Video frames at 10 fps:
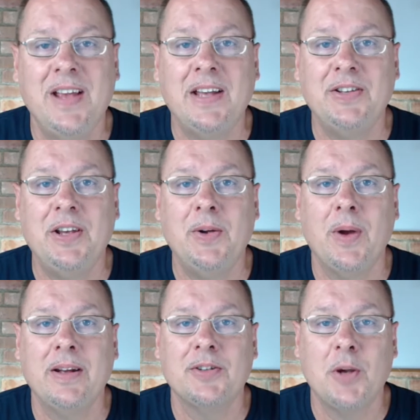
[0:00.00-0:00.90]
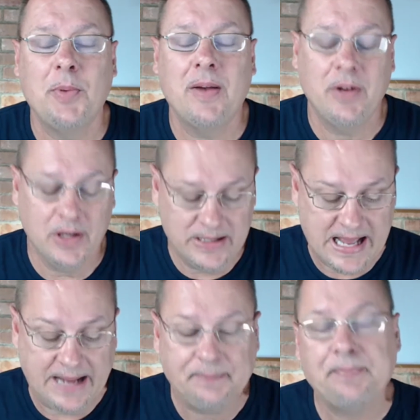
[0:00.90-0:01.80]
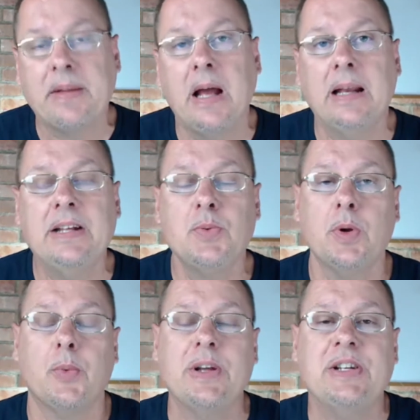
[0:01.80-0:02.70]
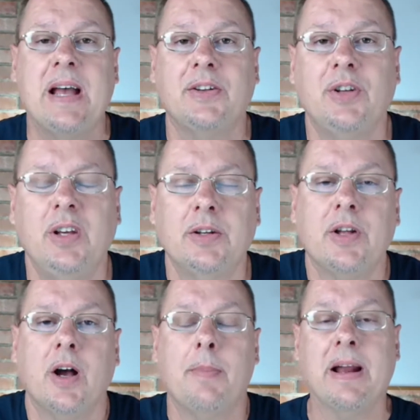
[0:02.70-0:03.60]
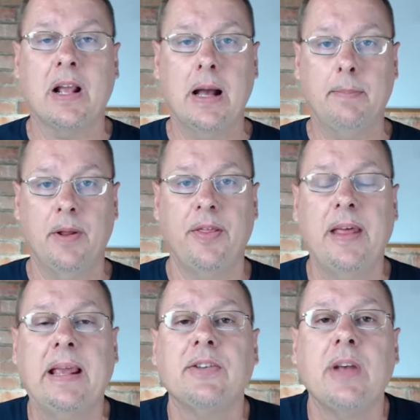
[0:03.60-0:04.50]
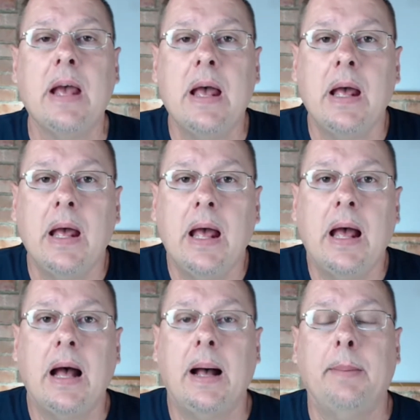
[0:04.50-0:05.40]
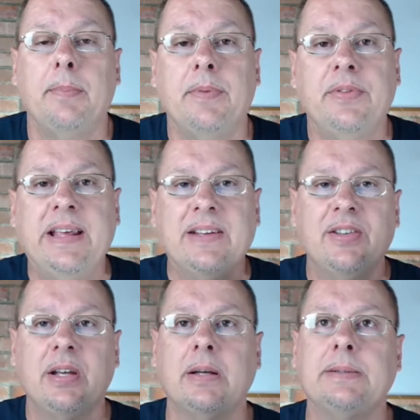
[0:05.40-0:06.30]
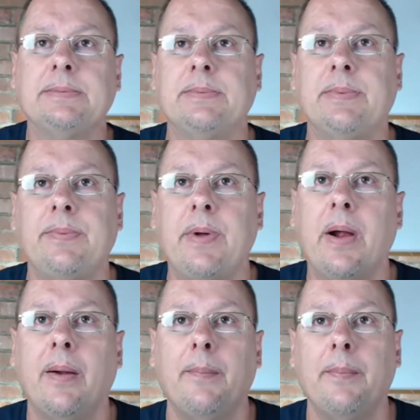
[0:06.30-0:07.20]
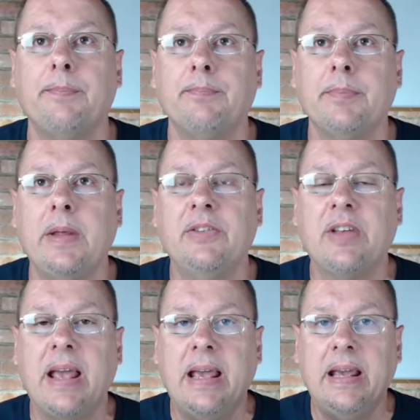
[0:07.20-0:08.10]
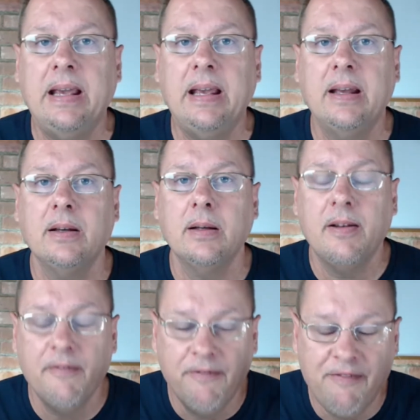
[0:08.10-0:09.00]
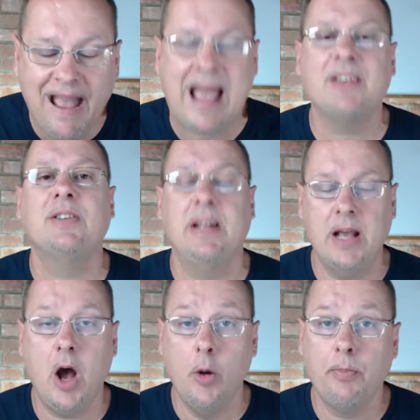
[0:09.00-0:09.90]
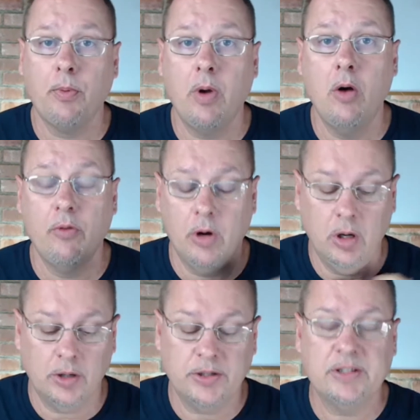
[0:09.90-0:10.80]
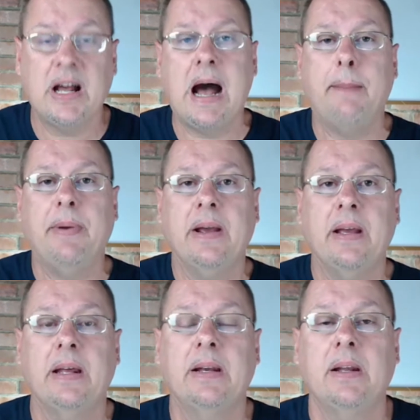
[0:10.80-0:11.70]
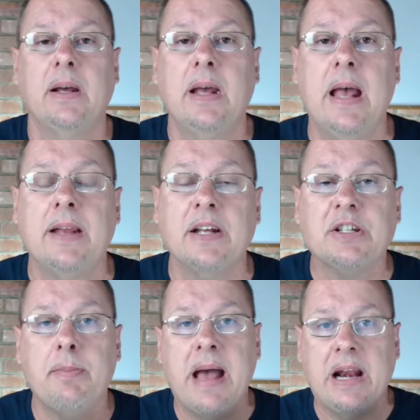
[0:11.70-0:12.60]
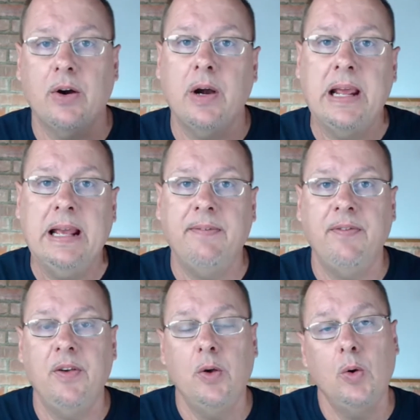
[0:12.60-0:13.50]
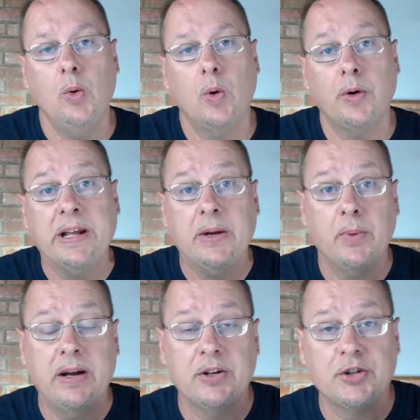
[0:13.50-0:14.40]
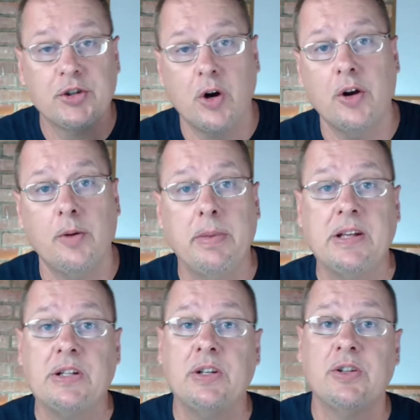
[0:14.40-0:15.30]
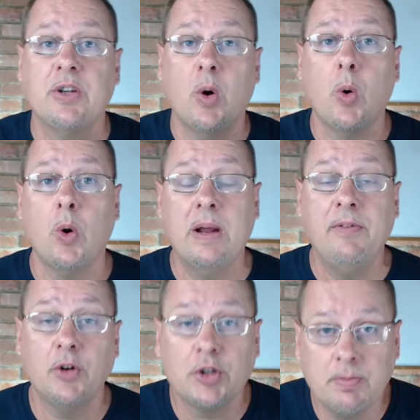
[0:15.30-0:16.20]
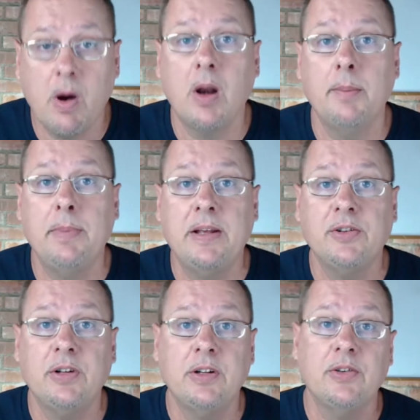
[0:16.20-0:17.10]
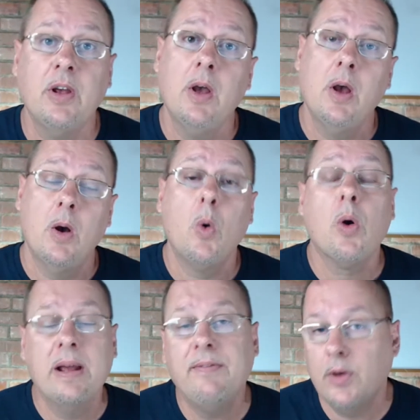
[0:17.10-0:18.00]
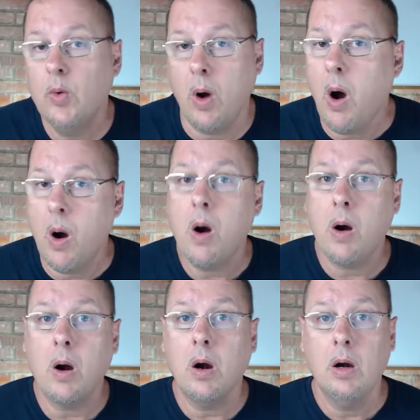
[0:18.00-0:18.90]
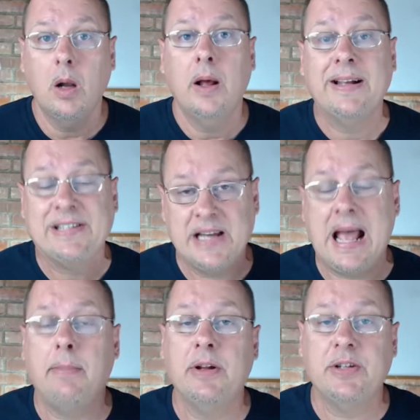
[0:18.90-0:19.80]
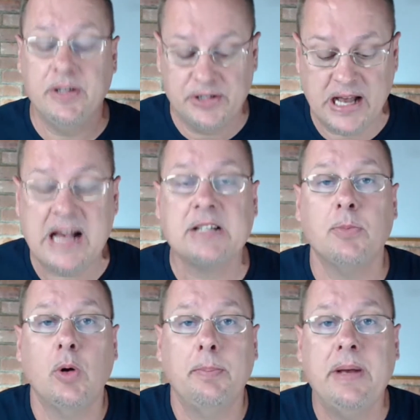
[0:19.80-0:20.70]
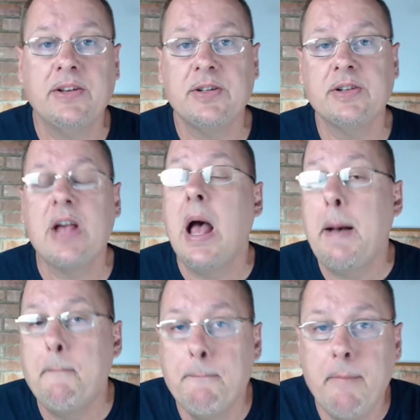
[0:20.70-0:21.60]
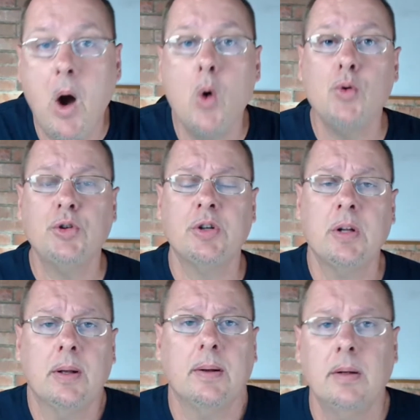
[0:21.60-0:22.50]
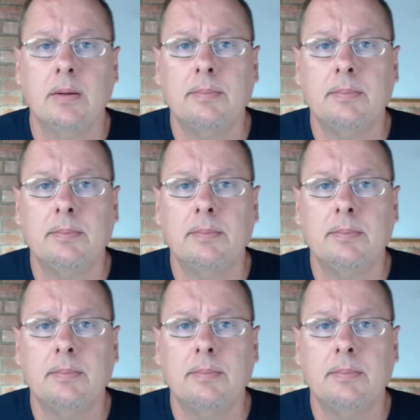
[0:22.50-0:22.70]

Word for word: HVAC Greatness. Hope you having a good day. Uh, let's want to reach out to you and talk about a couple of things. Um, this is a vastly op- overlooked topic, and doesn't matter if you are getting ready to start your business, or if you're small in business, or if you are established and sizable in business. Most